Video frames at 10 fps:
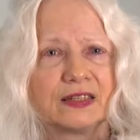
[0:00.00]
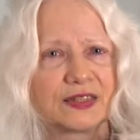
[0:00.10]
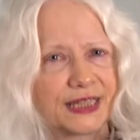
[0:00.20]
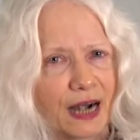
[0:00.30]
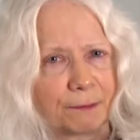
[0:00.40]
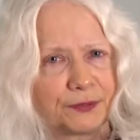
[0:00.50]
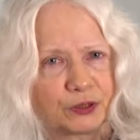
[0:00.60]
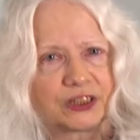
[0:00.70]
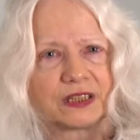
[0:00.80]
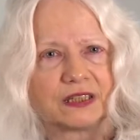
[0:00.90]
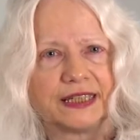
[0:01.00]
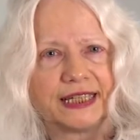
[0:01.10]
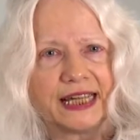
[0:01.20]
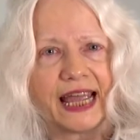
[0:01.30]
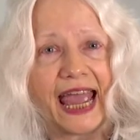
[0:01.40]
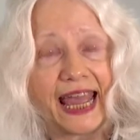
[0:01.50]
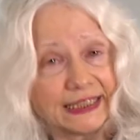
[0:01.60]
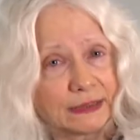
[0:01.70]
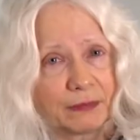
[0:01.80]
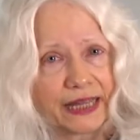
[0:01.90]
Therapeutically,
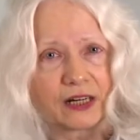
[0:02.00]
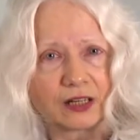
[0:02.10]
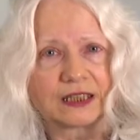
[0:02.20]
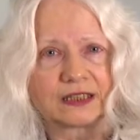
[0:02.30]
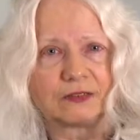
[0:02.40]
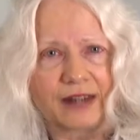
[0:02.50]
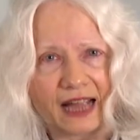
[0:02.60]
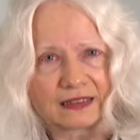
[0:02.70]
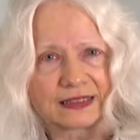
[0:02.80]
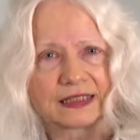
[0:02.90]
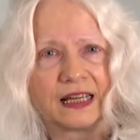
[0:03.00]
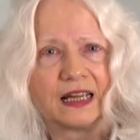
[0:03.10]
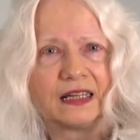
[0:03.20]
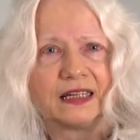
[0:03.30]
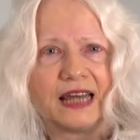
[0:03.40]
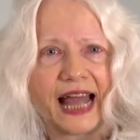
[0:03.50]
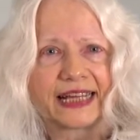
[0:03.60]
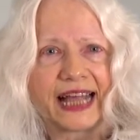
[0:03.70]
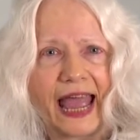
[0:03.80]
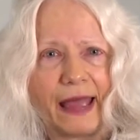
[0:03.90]
antimycotic drugs
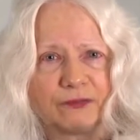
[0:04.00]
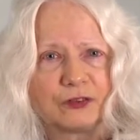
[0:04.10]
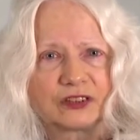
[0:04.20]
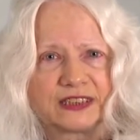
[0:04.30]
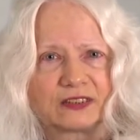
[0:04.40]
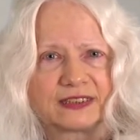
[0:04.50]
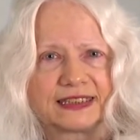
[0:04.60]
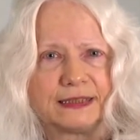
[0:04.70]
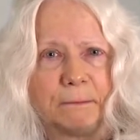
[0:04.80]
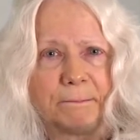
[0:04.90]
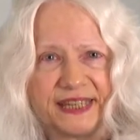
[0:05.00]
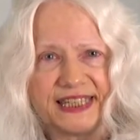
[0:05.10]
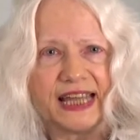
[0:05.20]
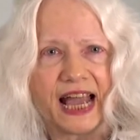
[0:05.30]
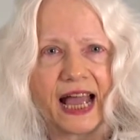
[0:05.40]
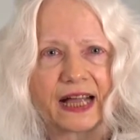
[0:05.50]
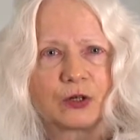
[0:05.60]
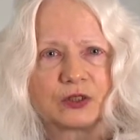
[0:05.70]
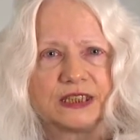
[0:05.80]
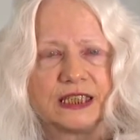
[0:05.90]
like amphotericin B,
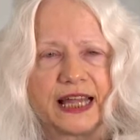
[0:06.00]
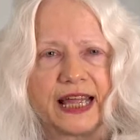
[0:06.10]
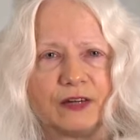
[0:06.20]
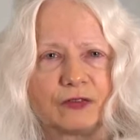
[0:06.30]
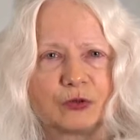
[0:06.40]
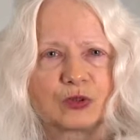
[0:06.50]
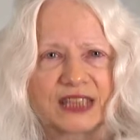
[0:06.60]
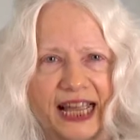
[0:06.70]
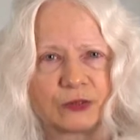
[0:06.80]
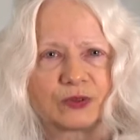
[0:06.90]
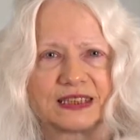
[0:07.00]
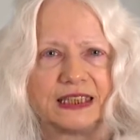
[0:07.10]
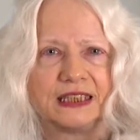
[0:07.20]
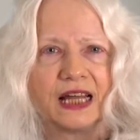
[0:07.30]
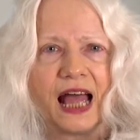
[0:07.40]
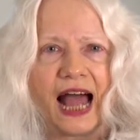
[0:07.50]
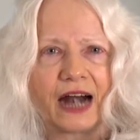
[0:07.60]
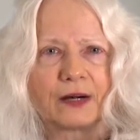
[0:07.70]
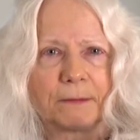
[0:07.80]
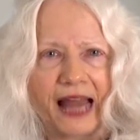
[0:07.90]
ancotyl and flucytosine
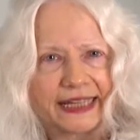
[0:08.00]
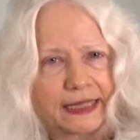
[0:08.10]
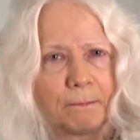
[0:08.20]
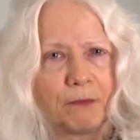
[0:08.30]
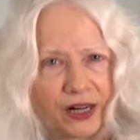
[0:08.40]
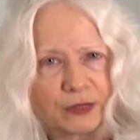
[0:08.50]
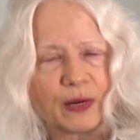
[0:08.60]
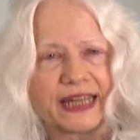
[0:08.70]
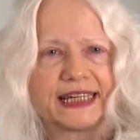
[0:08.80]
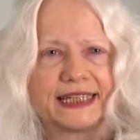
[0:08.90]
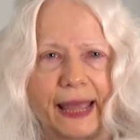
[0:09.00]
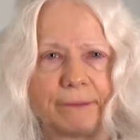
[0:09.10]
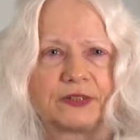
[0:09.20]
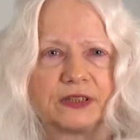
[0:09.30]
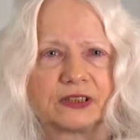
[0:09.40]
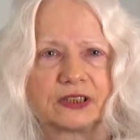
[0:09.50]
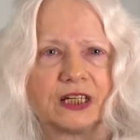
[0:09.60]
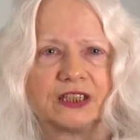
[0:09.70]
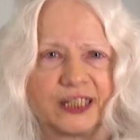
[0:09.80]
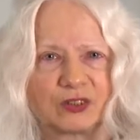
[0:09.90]
are applied in body weight adapted
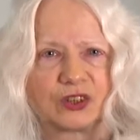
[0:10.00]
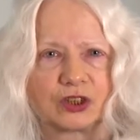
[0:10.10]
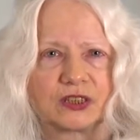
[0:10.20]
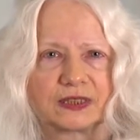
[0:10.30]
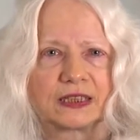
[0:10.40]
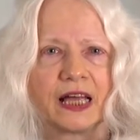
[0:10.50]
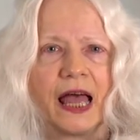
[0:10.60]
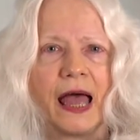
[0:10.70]
dosages.